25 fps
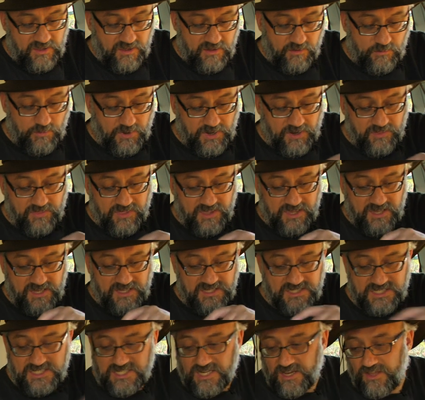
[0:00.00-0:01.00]
one of
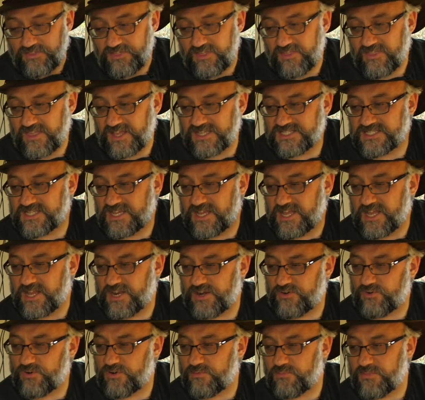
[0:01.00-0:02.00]
these, I think that's
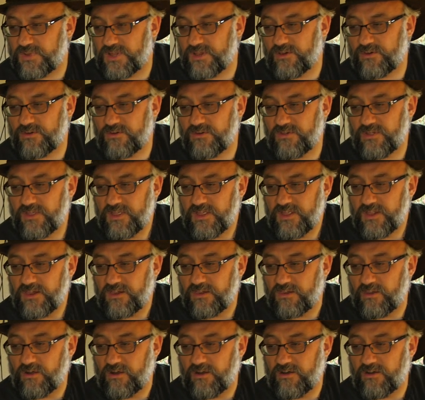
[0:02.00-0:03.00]
100mm
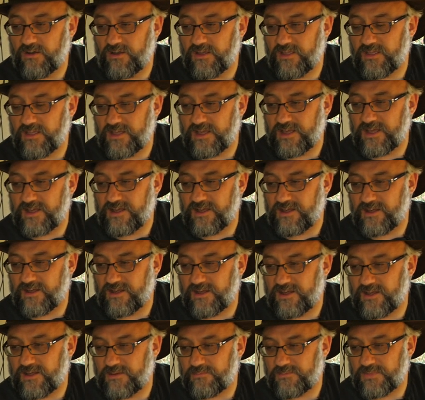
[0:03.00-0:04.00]
long,
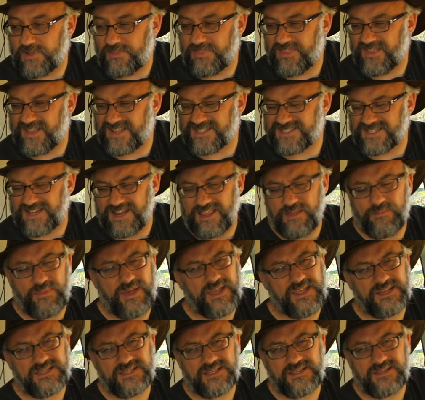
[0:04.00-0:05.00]
I think it's an
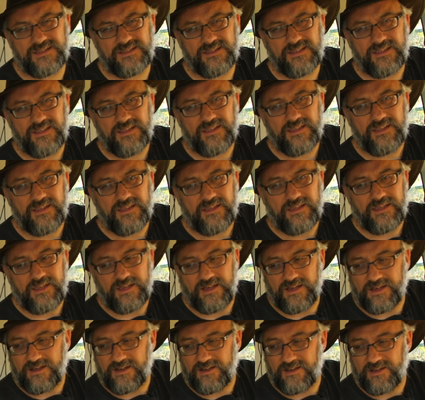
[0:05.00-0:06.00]
M8.
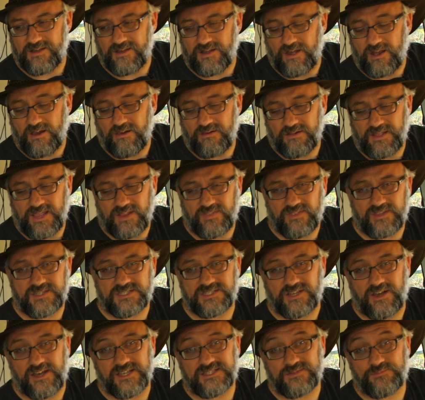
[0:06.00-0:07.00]
I'll get the
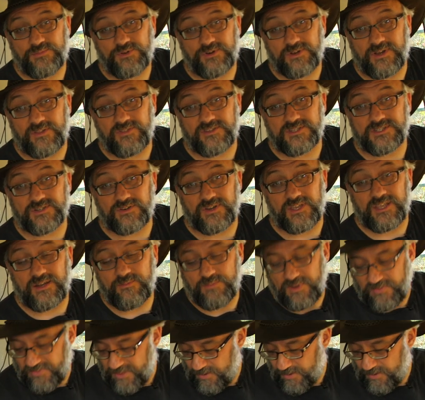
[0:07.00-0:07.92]
size and put it on the screen, but